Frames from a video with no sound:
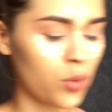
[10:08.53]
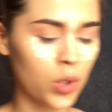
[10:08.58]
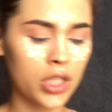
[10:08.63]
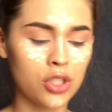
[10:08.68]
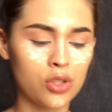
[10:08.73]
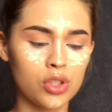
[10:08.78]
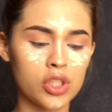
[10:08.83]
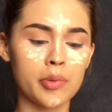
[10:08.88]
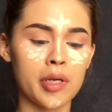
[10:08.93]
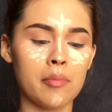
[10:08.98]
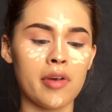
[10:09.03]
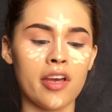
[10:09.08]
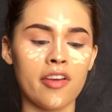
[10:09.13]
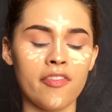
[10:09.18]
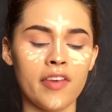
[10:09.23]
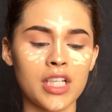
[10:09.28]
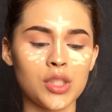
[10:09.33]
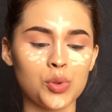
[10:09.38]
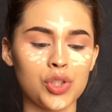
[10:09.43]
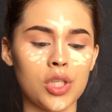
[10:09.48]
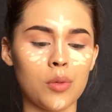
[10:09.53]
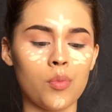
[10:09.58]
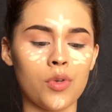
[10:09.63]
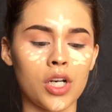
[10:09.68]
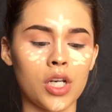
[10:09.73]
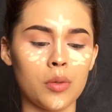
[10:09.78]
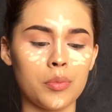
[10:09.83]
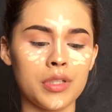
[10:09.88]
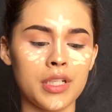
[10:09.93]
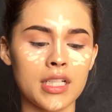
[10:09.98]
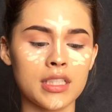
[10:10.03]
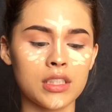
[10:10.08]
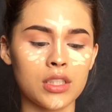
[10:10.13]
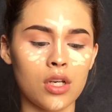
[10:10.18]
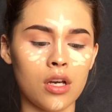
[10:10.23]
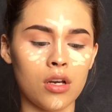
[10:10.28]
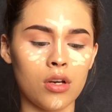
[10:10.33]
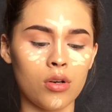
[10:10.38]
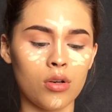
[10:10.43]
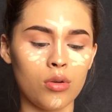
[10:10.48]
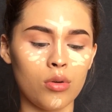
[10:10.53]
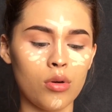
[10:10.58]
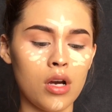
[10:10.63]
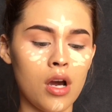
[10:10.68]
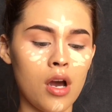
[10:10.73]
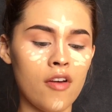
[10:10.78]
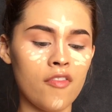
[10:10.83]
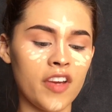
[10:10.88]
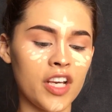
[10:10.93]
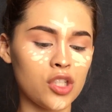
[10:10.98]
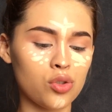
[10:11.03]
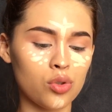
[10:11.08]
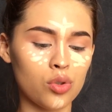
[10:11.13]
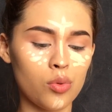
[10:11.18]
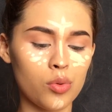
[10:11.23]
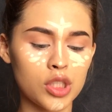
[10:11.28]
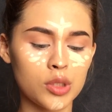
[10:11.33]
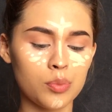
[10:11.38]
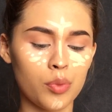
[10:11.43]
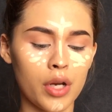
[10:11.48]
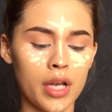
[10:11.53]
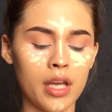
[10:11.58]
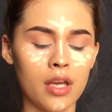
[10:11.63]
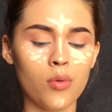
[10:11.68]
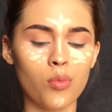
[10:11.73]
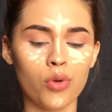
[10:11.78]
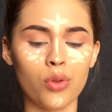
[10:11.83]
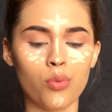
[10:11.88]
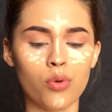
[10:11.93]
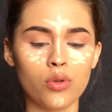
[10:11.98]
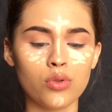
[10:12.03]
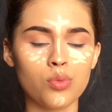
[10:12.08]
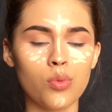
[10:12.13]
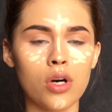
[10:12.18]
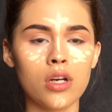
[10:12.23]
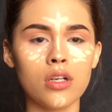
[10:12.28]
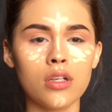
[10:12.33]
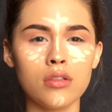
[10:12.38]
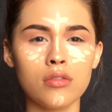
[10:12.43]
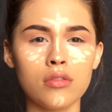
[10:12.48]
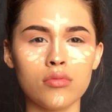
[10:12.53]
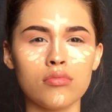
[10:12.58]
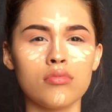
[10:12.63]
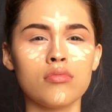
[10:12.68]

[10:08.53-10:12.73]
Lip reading: going to spray my face with the BADESCU facial spray with rose water.